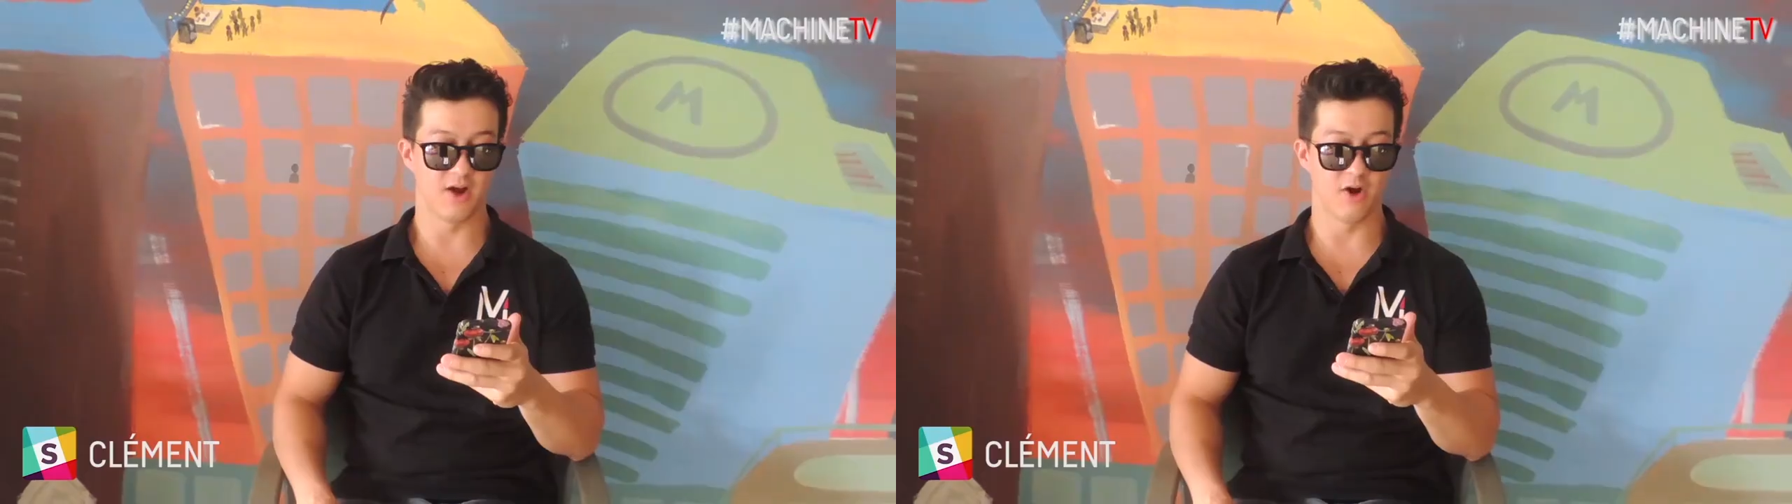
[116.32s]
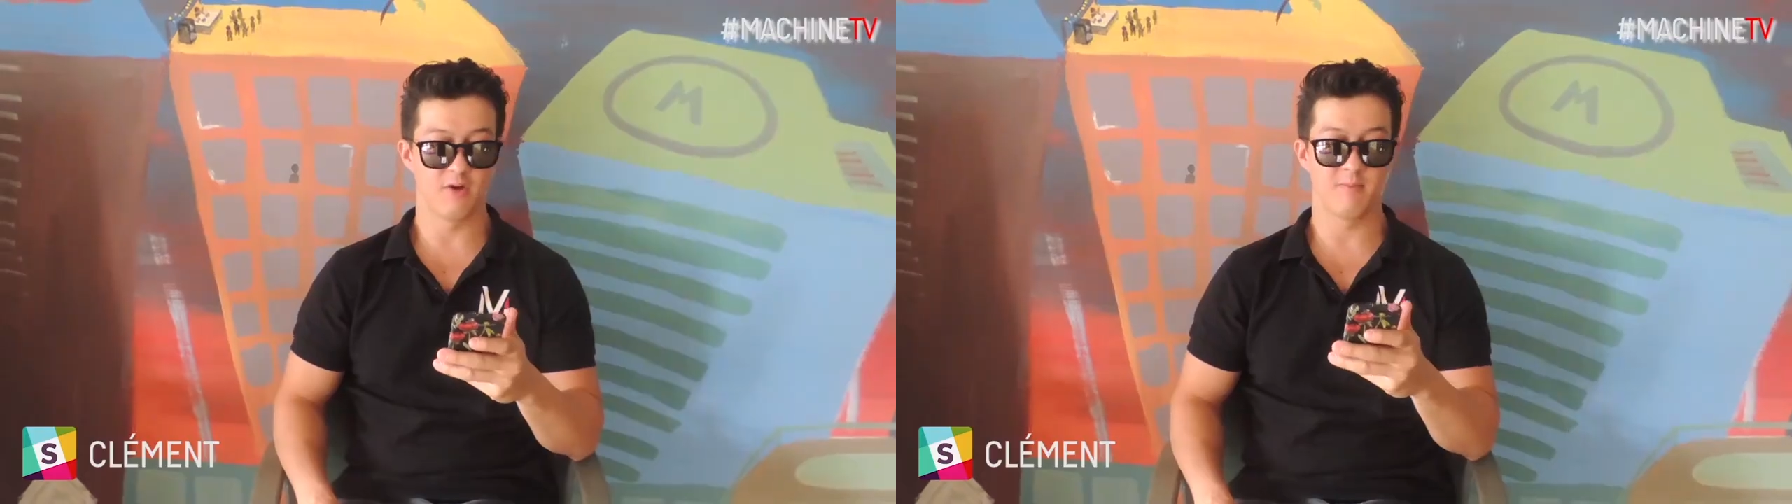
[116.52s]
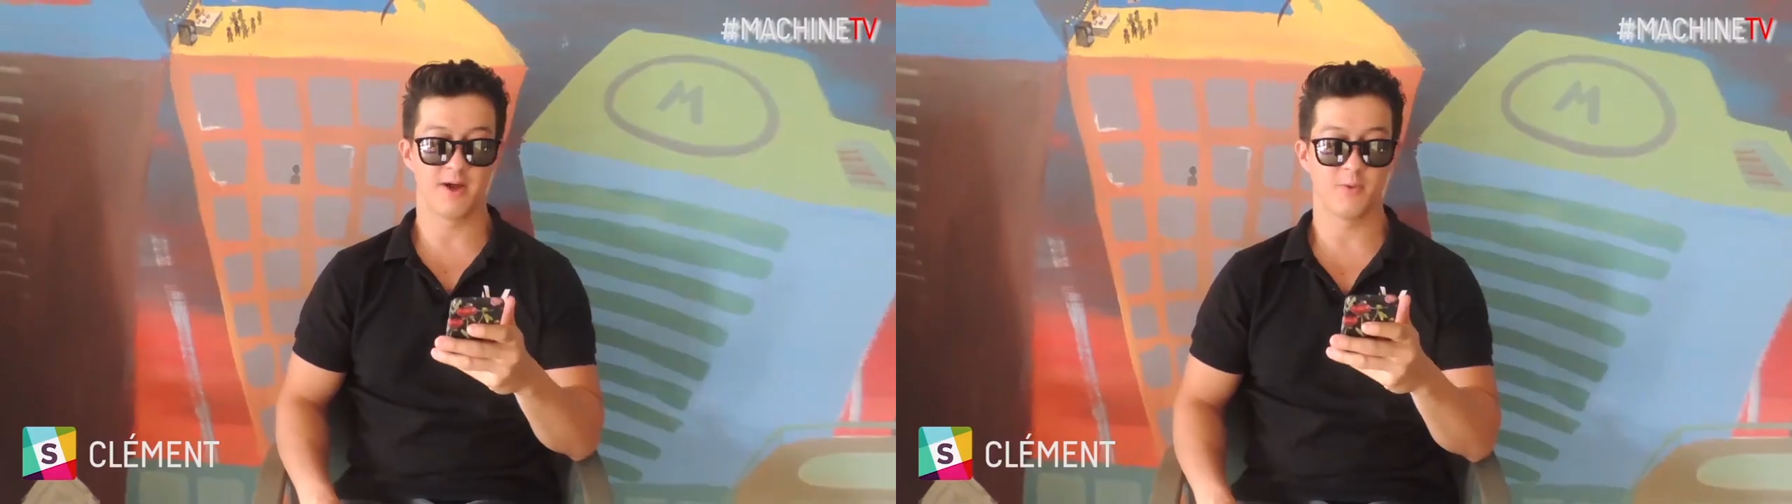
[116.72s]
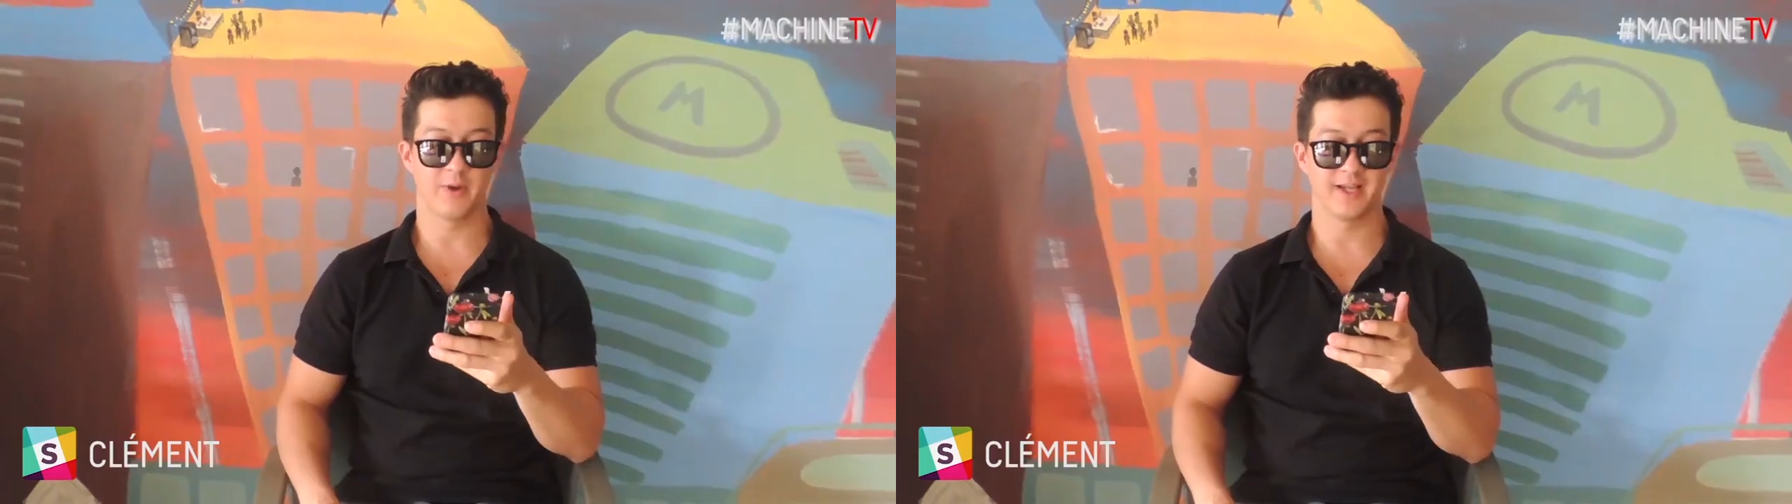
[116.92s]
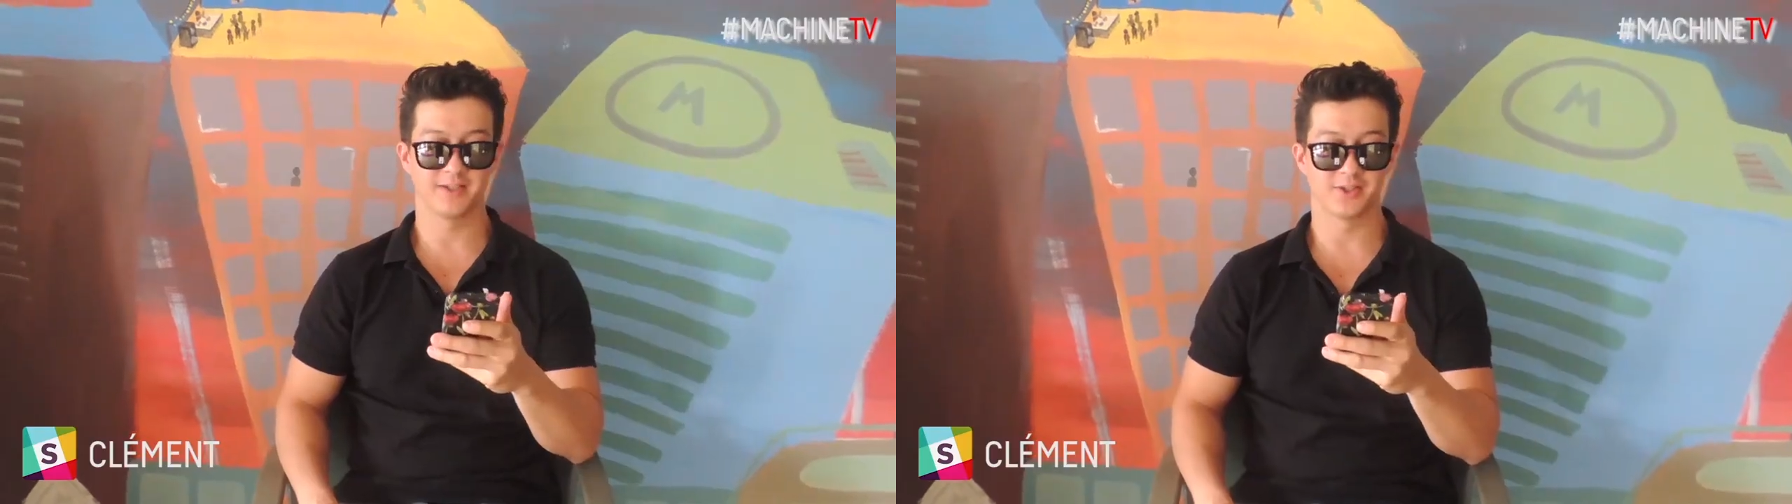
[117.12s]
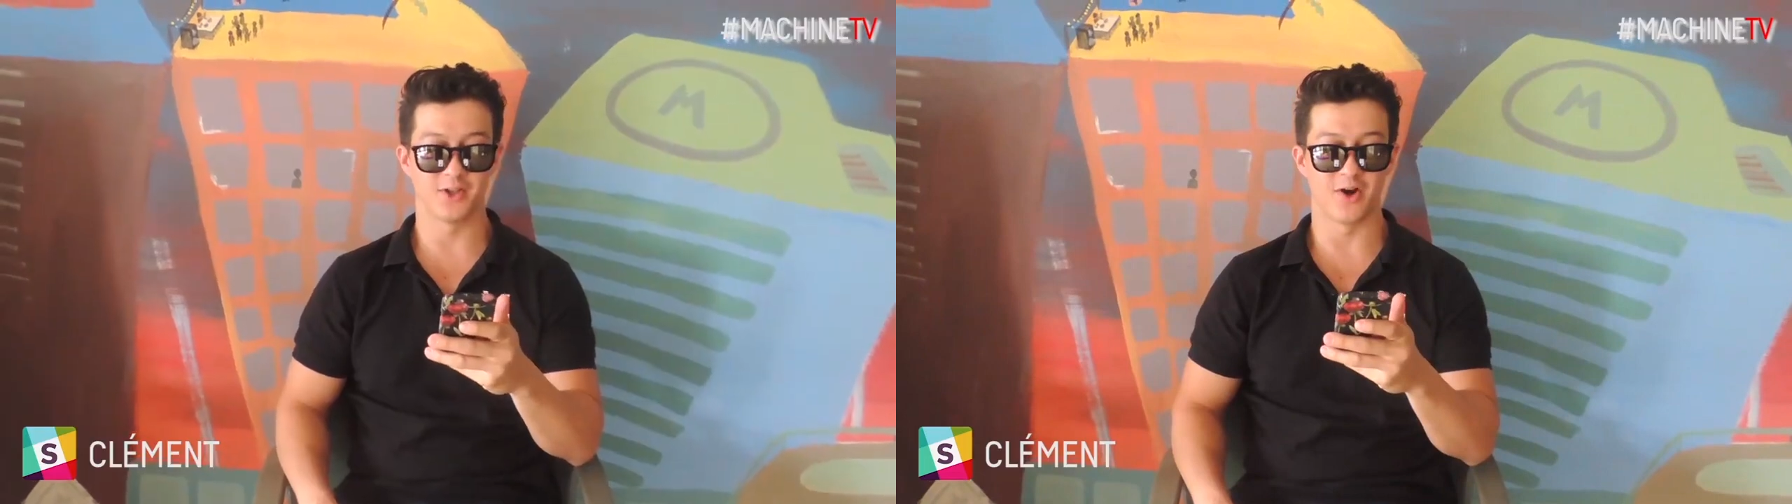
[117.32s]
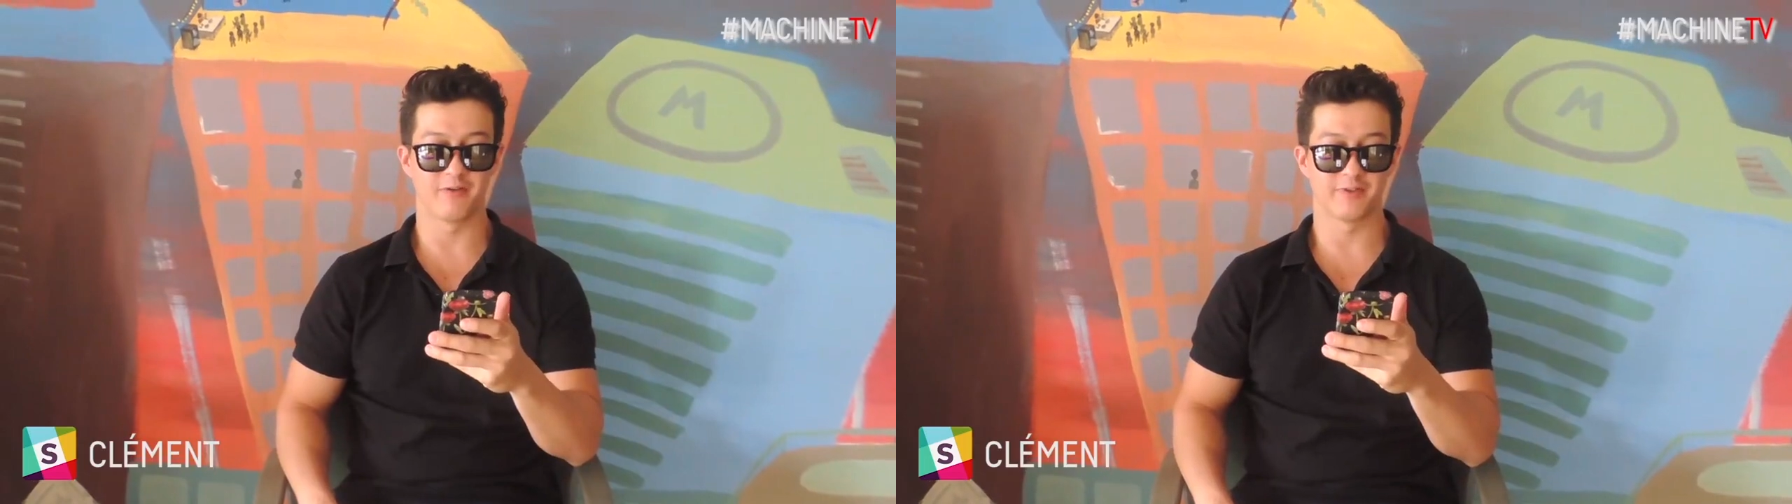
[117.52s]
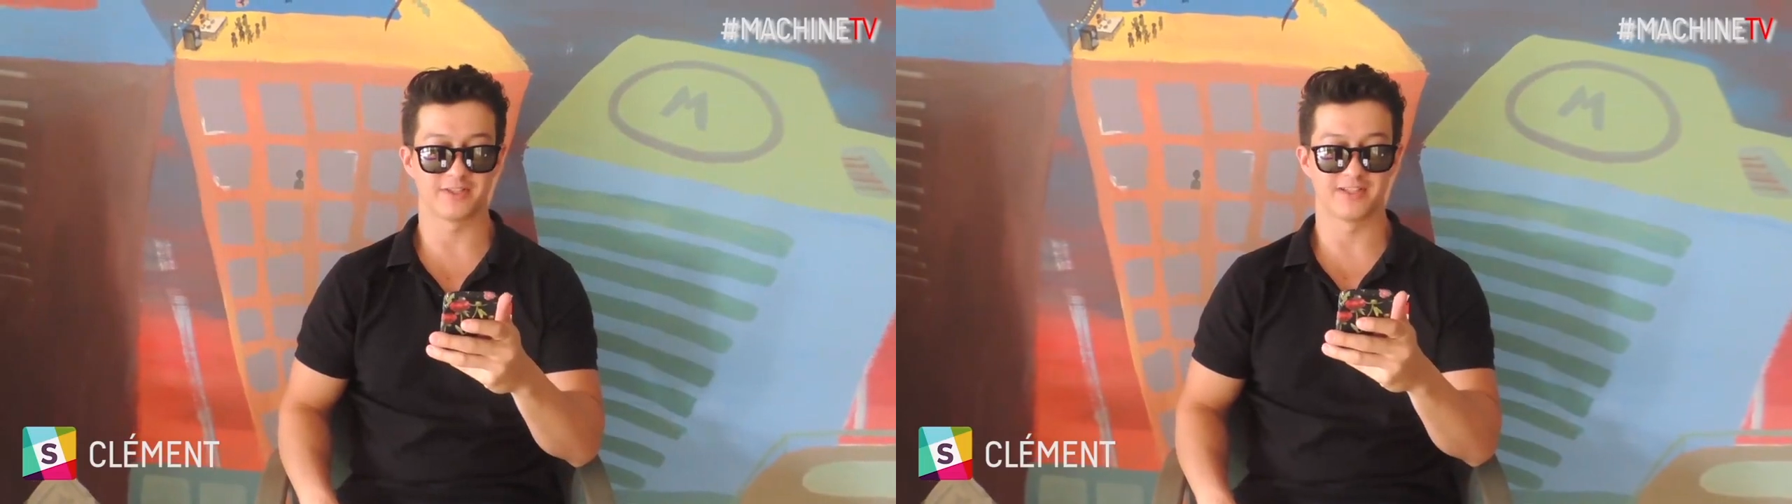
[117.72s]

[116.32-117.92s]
on my way to the office